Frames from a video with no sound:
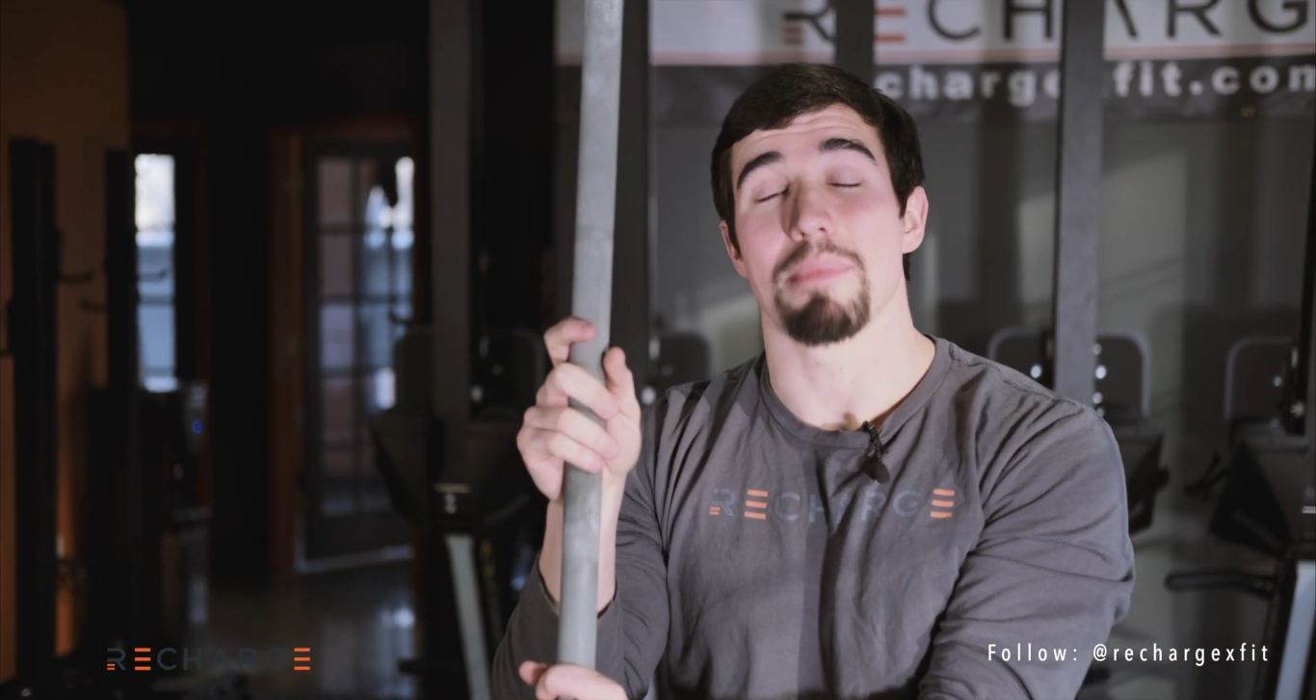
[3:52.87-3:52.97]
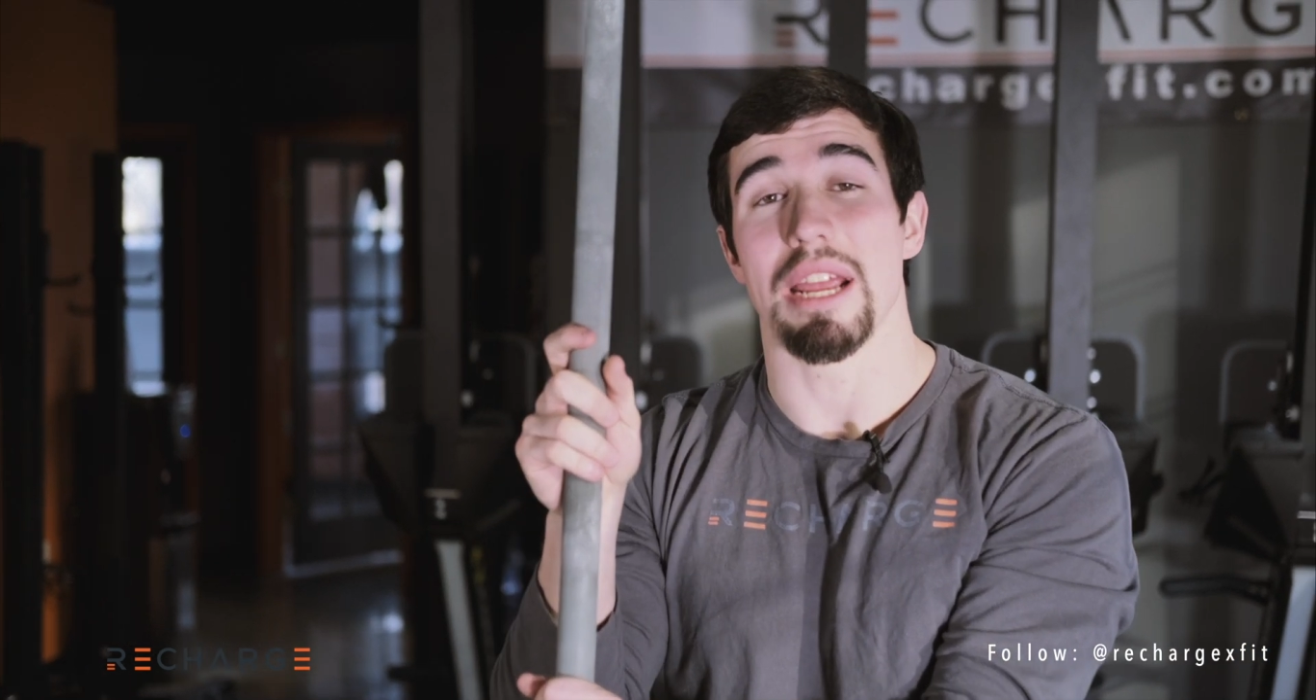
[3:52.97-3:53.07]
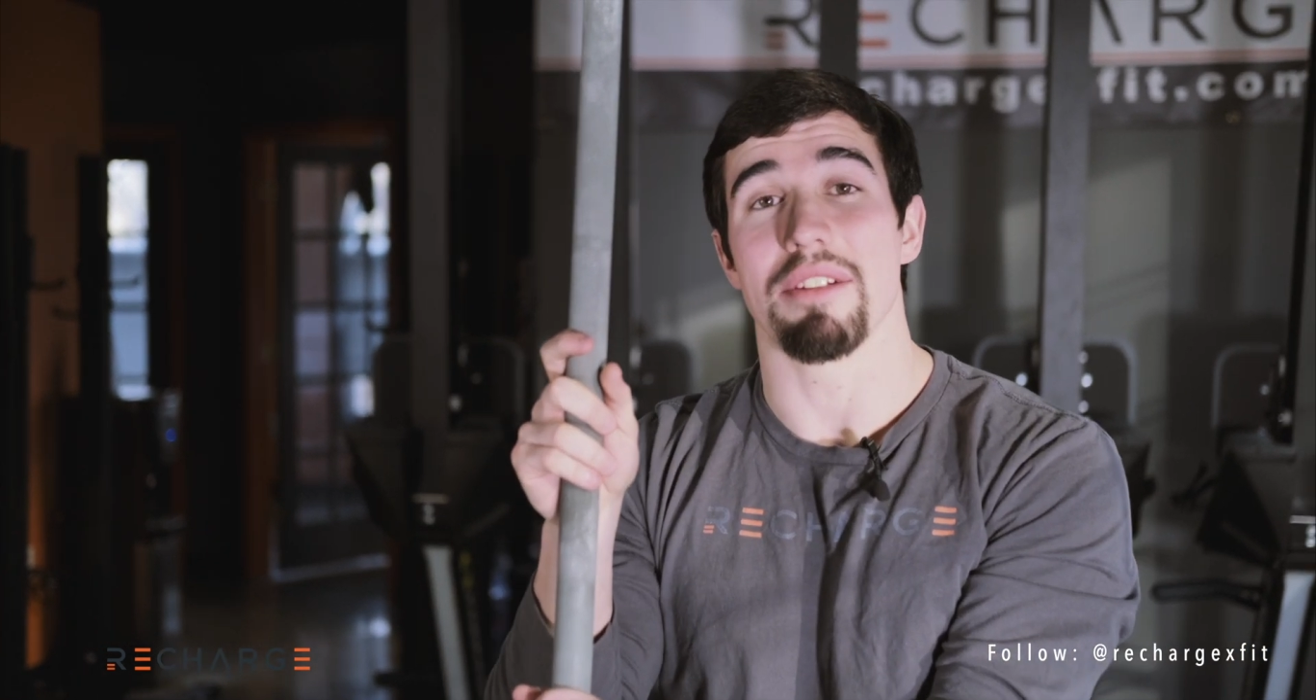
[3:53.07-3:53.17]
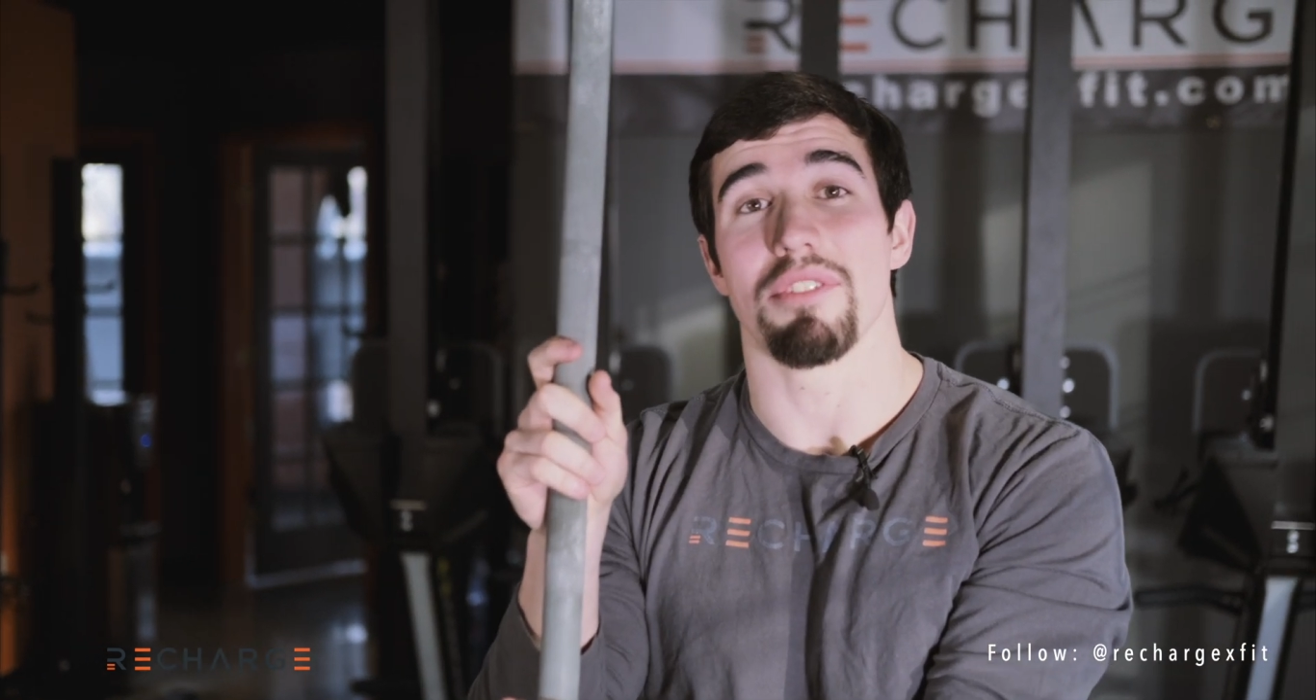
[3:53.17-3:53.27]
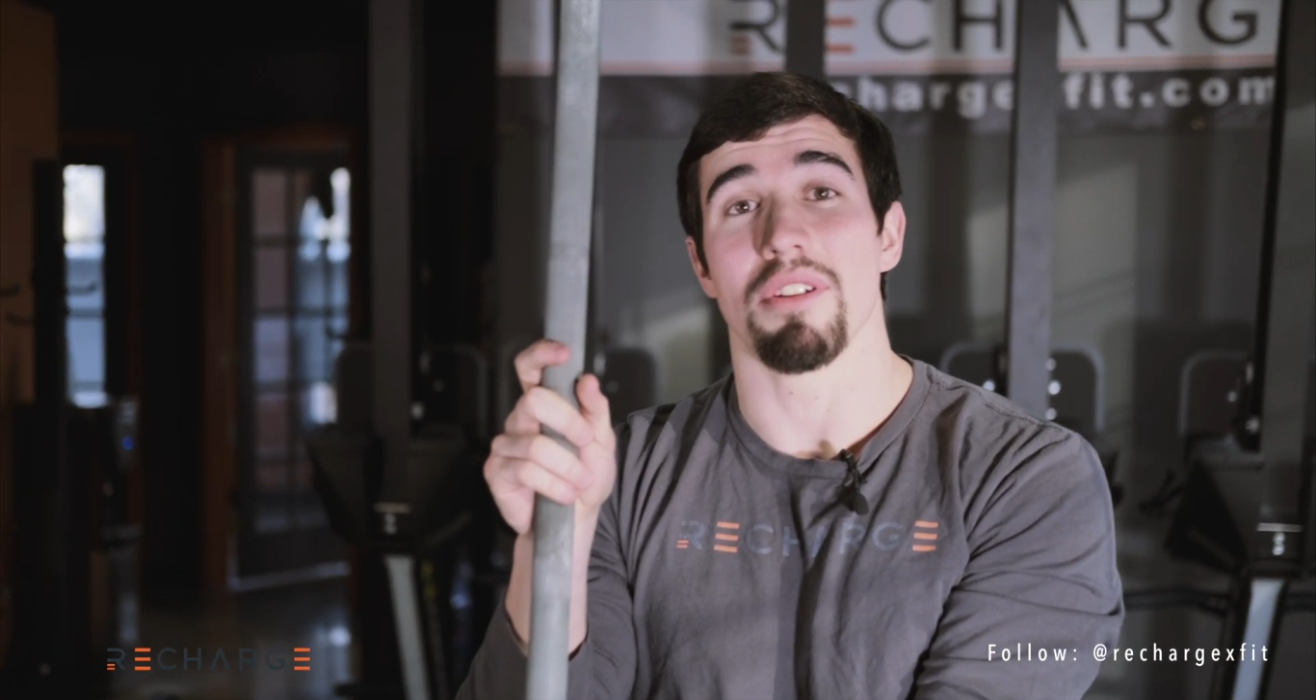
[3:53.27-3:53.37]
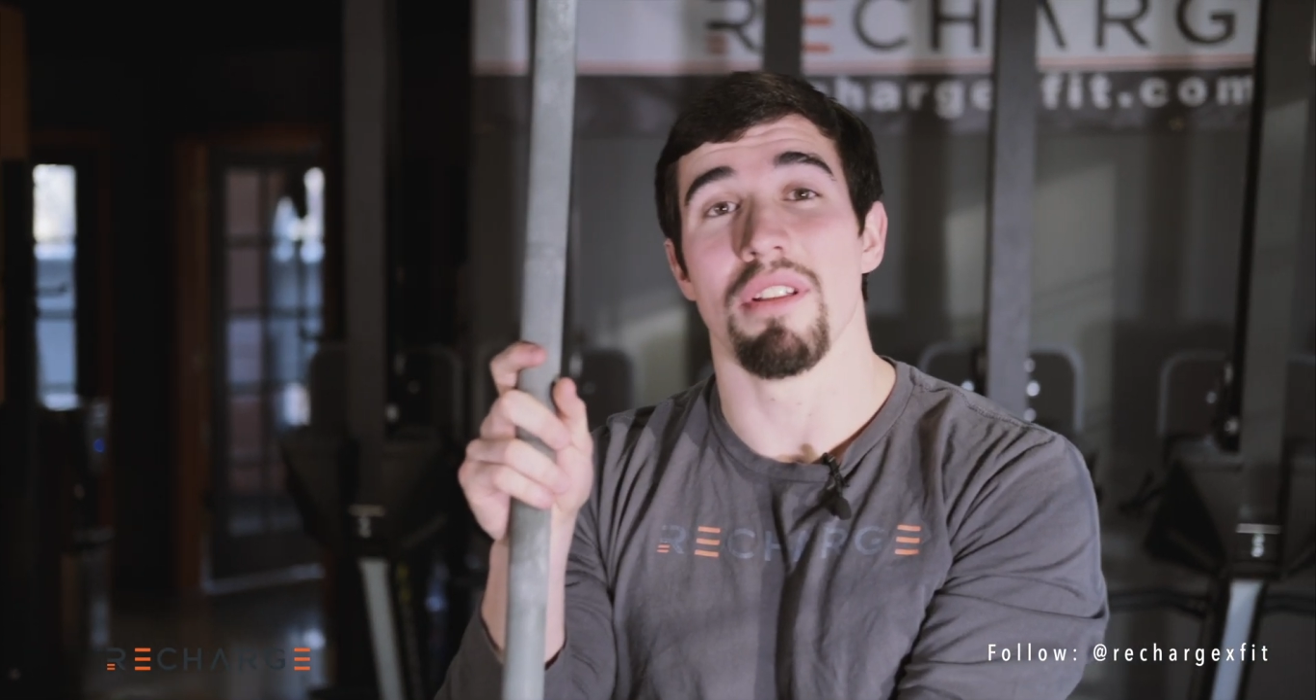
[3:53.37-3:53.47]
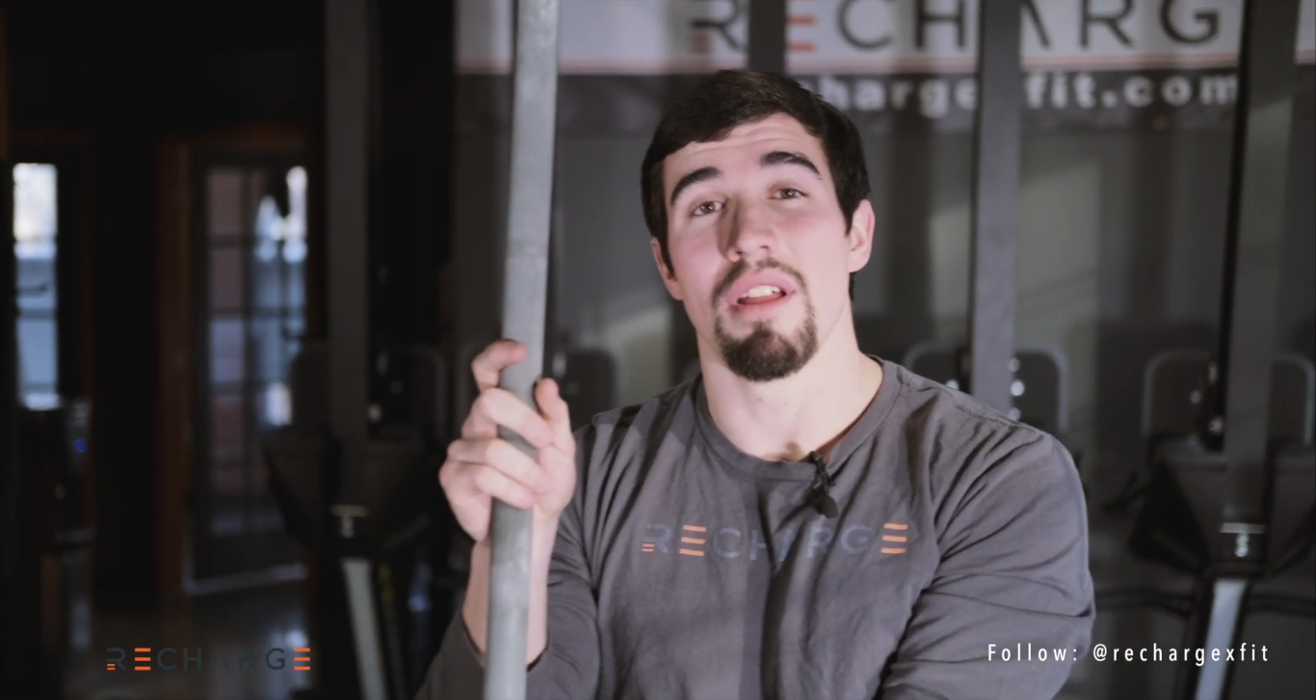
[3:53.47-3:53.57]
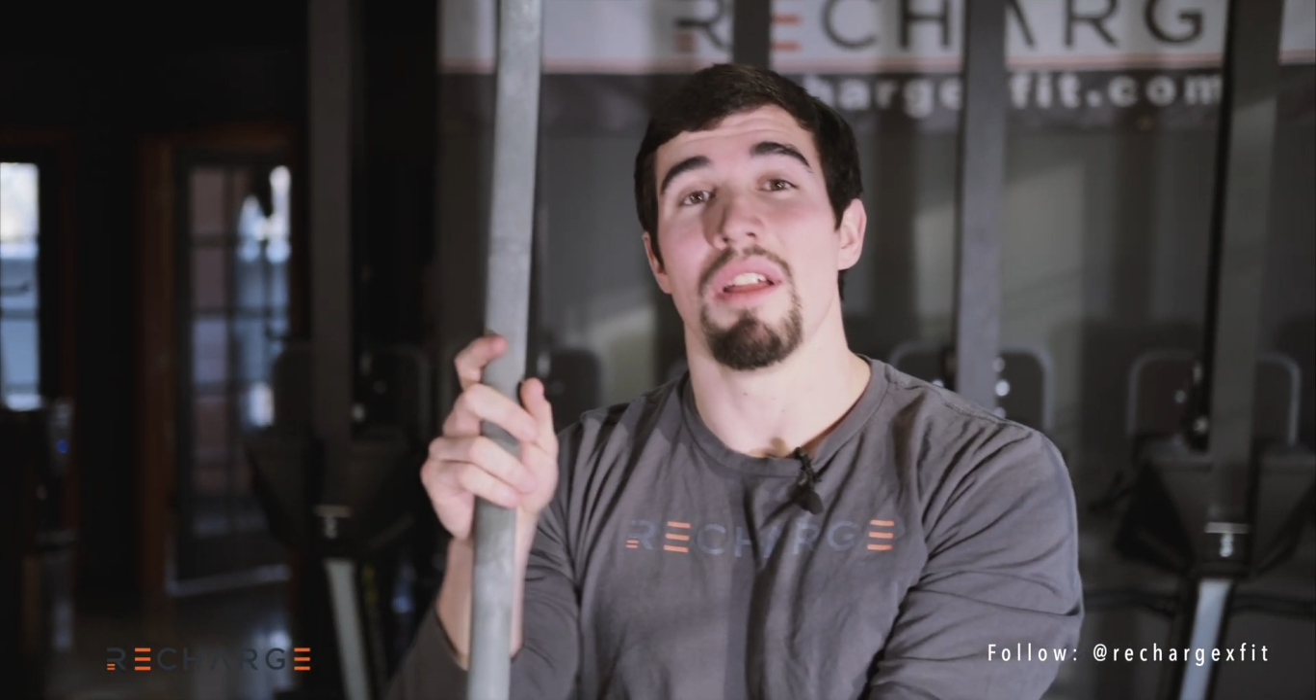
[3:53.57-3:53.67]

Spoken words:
painful.